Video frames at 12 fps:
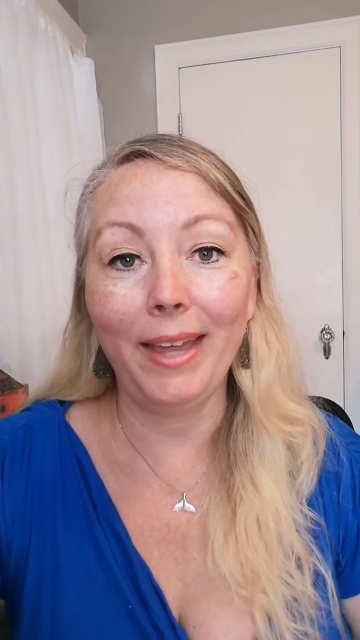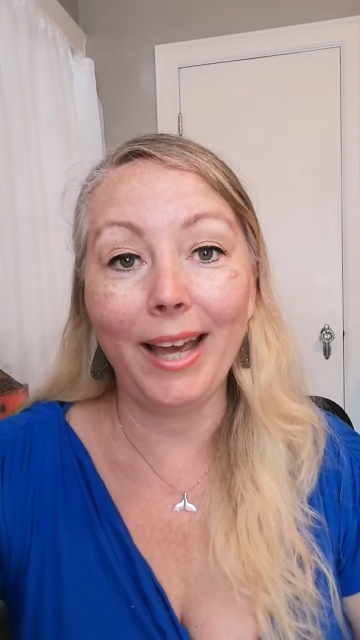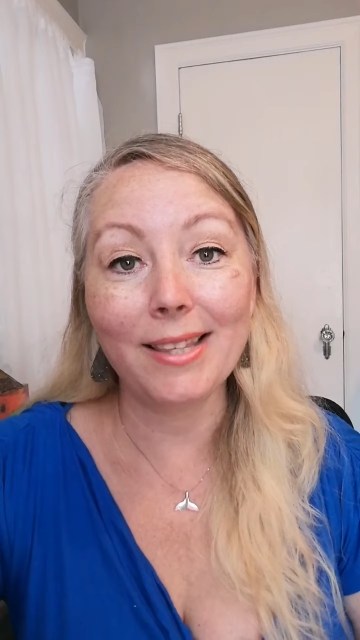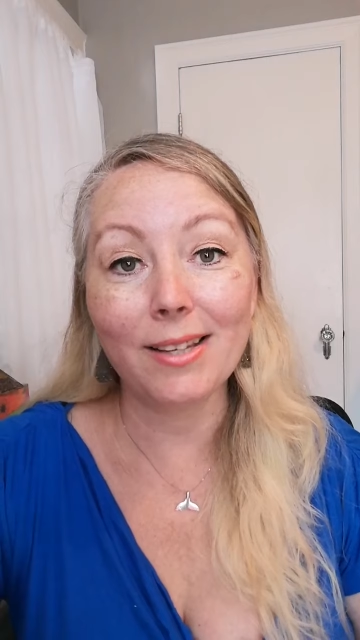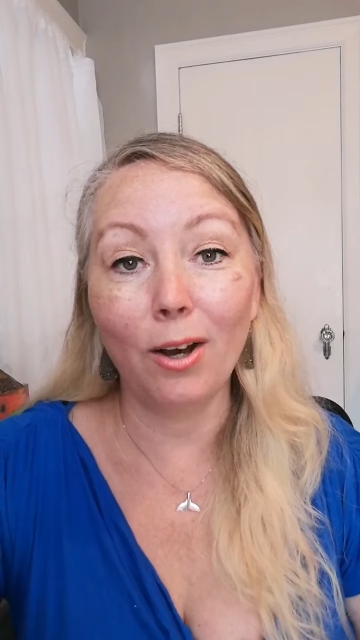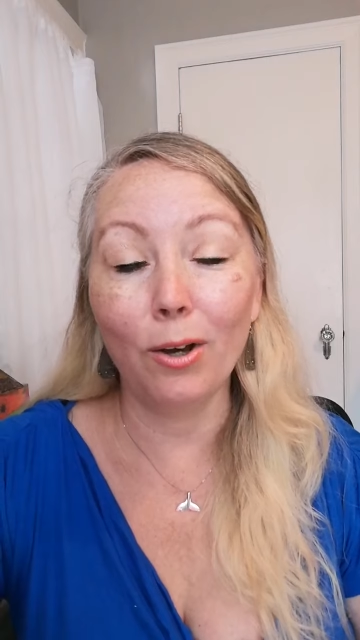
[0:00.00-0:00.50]

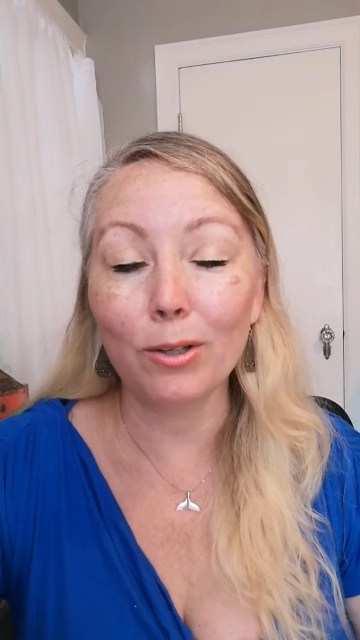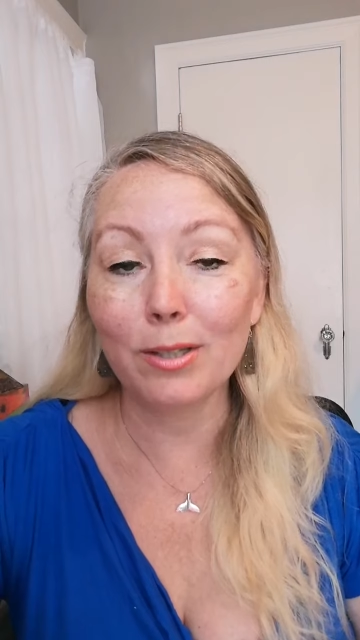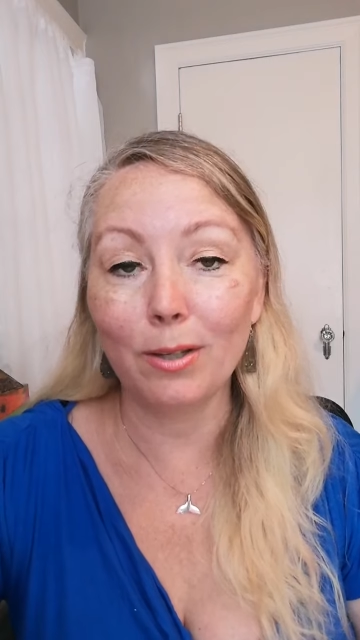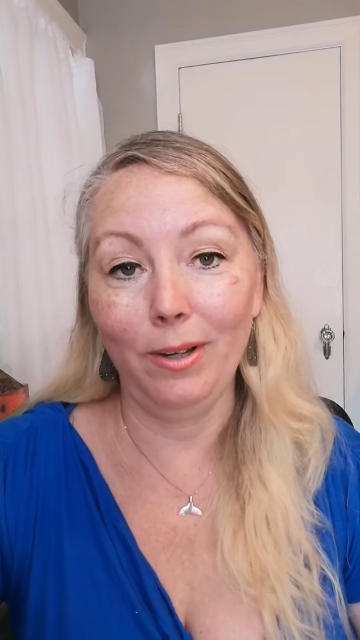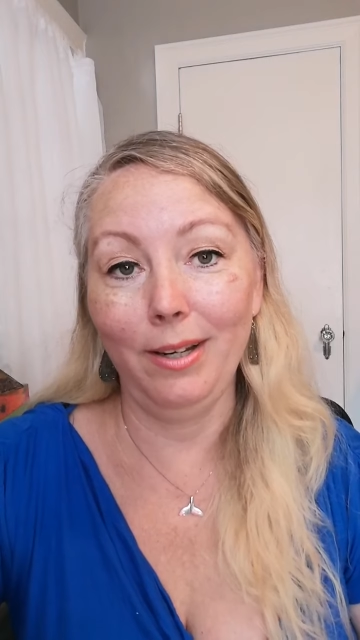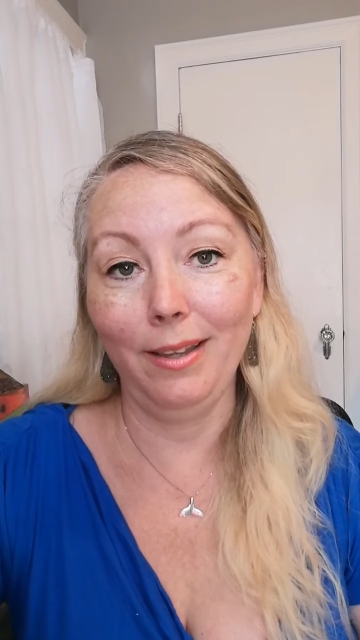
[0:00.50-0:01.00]
That's
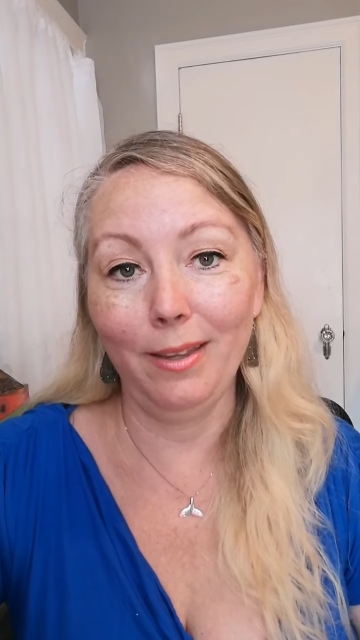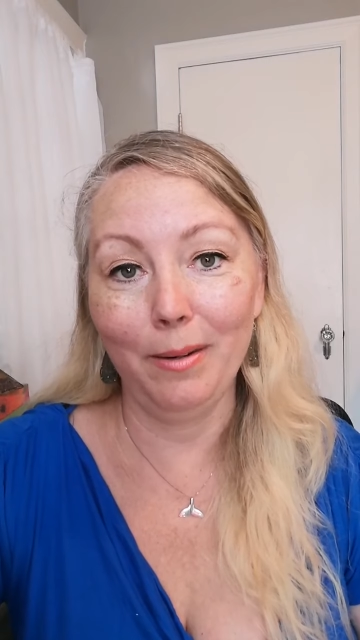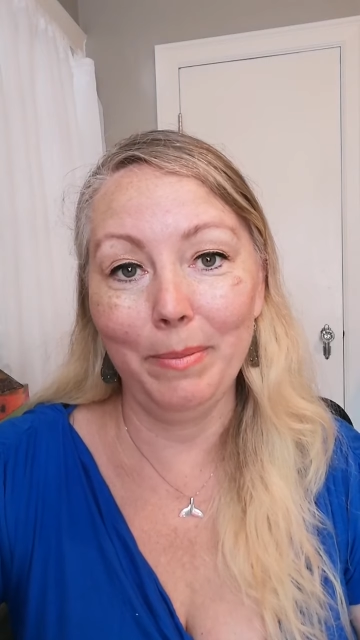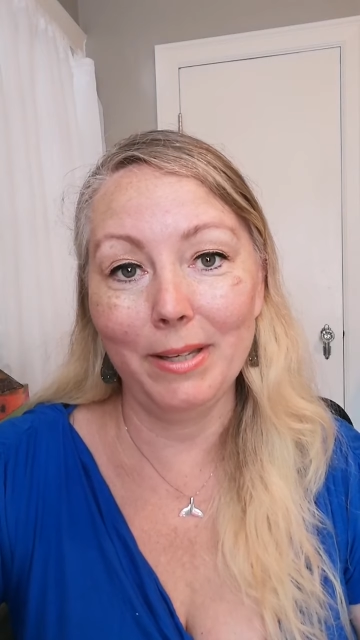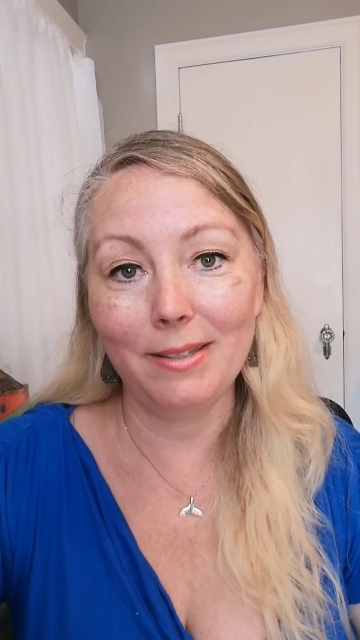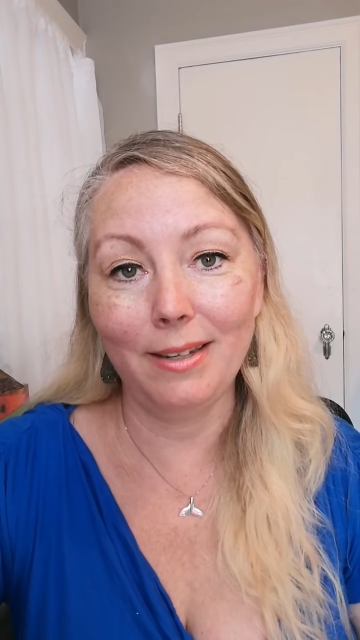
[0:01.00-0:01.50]
also another
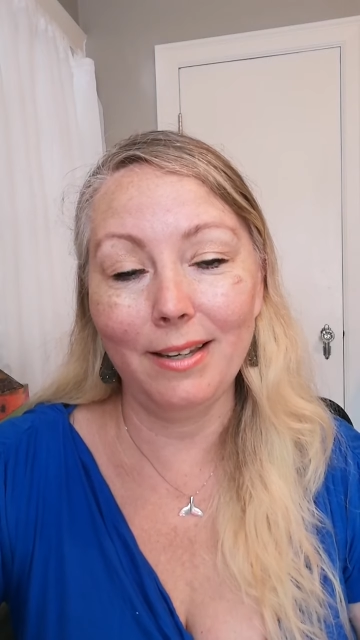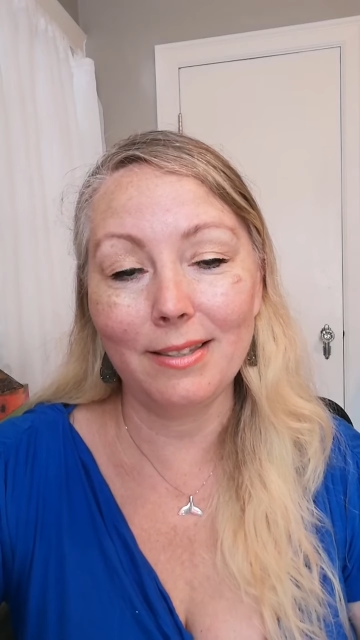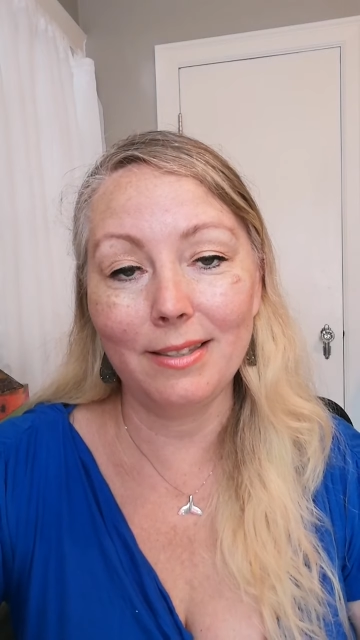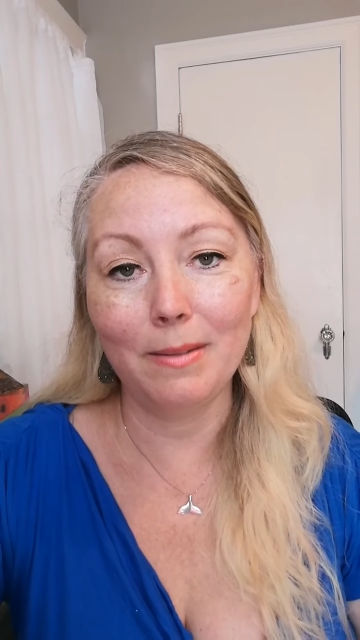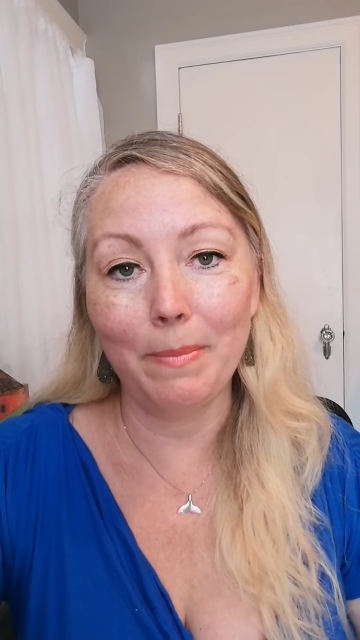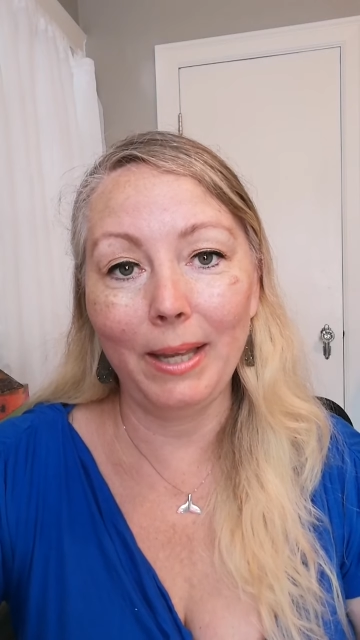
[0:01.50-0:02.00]

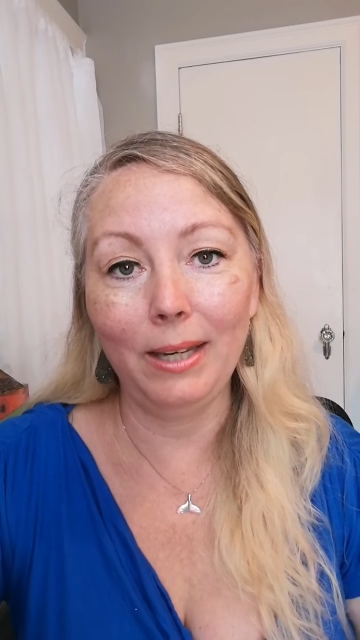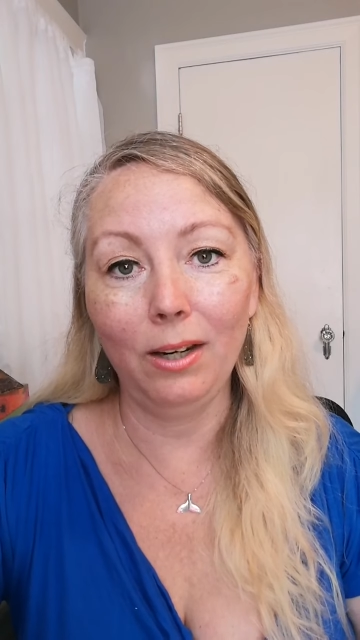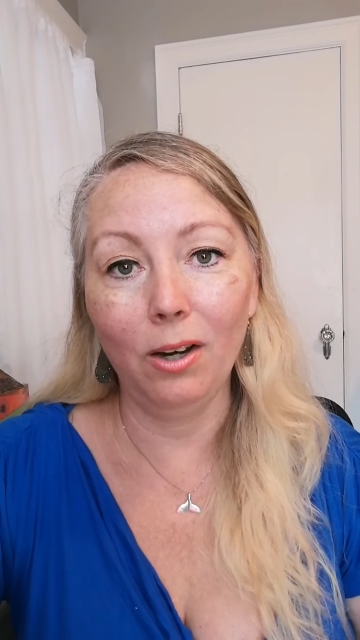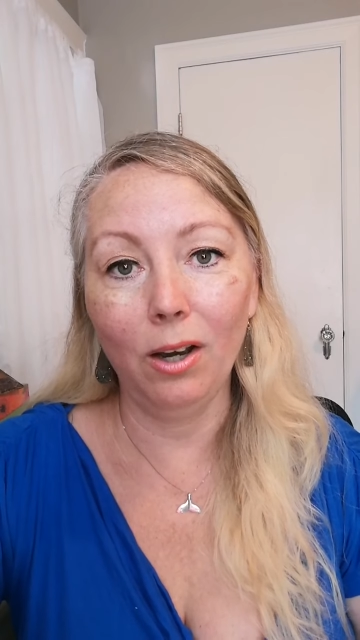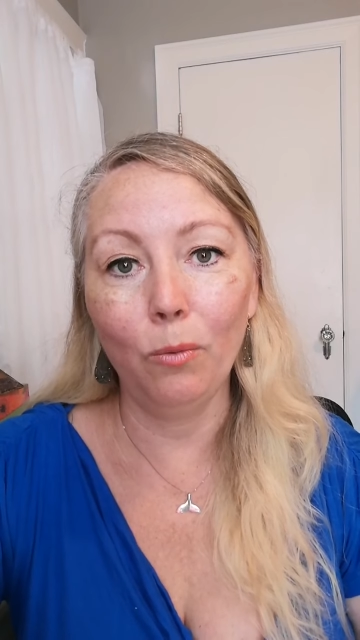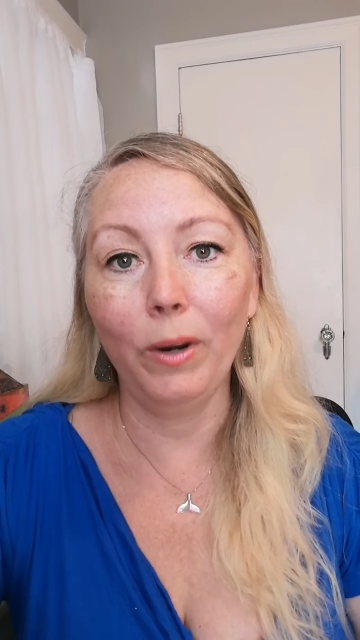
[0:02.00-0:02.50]
business,
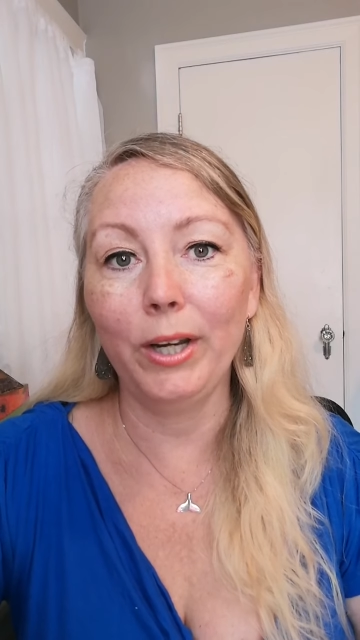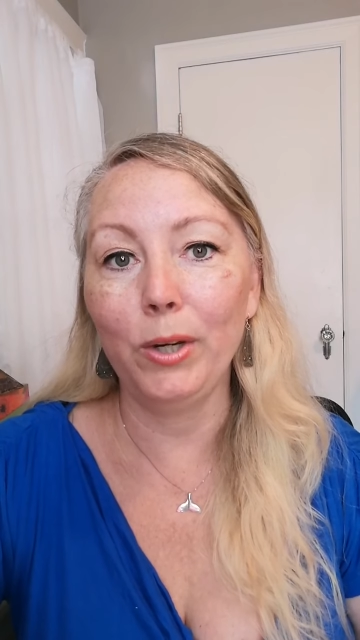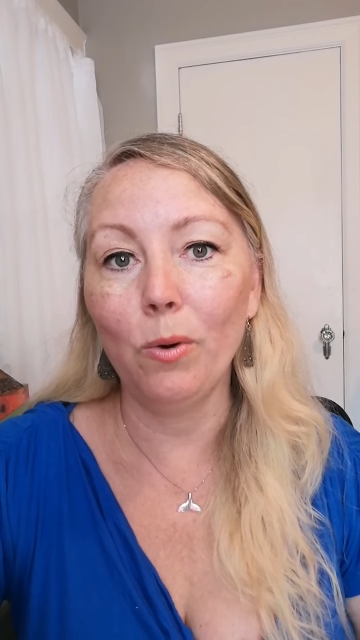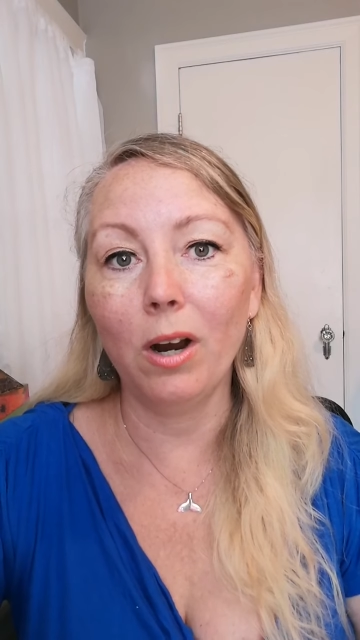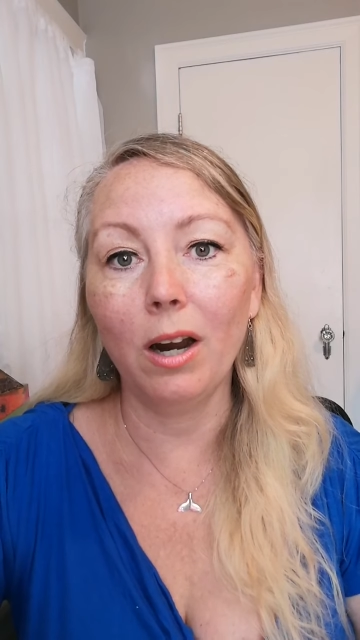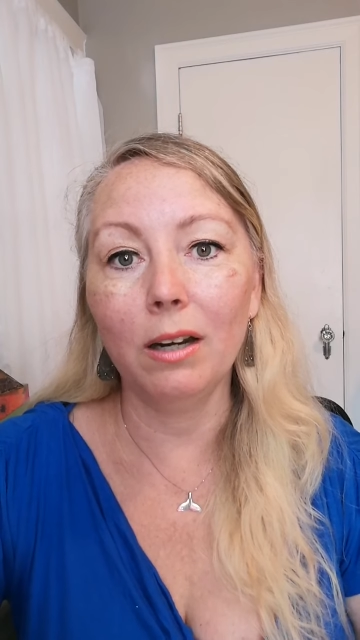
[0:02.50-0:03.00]
depending on where
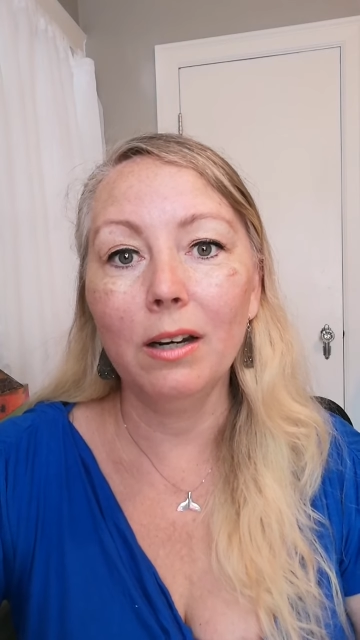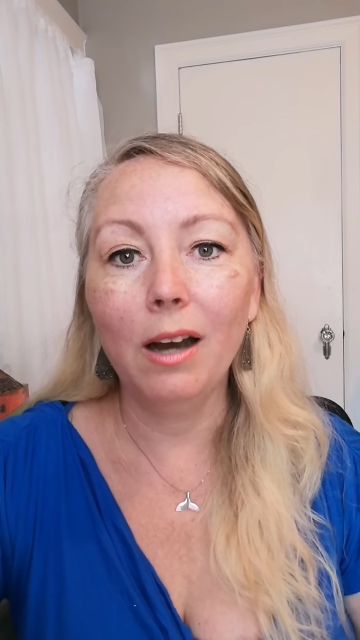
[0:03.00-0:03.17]
you are.